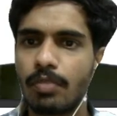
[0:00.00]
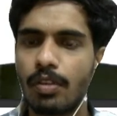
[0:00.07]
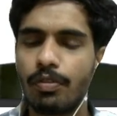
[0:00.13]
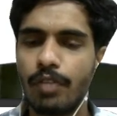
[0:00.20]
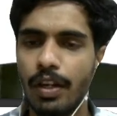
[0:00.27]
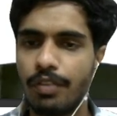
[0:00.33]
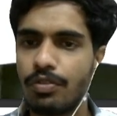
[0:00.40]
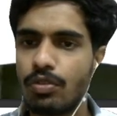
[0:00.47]

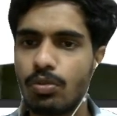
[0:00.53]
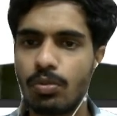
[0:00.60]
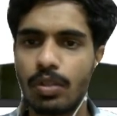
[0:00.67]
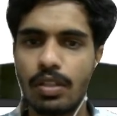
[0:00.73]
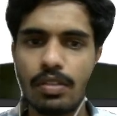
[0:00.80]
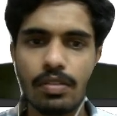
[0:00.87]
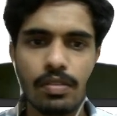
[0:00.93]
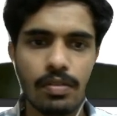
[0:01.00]
5
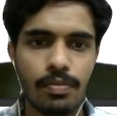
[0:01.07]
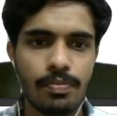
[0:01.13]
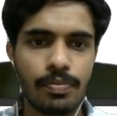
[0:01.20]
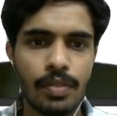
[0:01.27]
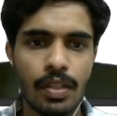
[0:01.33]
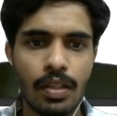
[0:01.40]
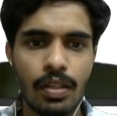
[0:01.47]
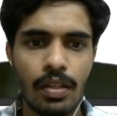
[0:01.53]
students,
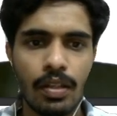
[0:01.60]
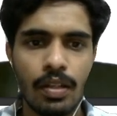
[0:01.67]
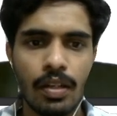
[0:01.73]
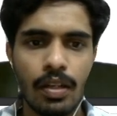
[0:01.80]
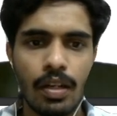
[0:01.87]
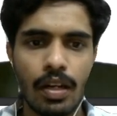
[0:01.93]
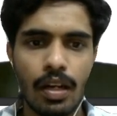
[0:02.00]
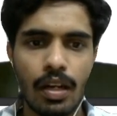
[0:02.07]

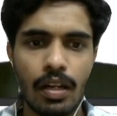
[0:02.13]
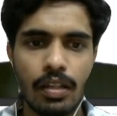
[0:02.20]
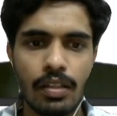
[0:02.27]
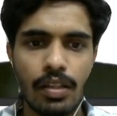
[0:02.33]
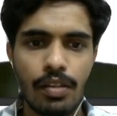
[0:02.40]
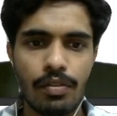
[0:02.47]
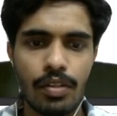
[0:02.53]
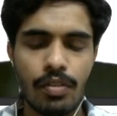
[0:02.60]

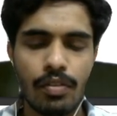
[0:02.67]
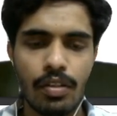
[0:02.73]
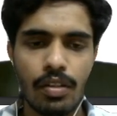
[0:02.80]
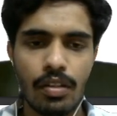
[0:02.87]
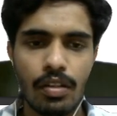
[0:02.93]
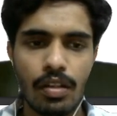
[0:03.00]
and they have given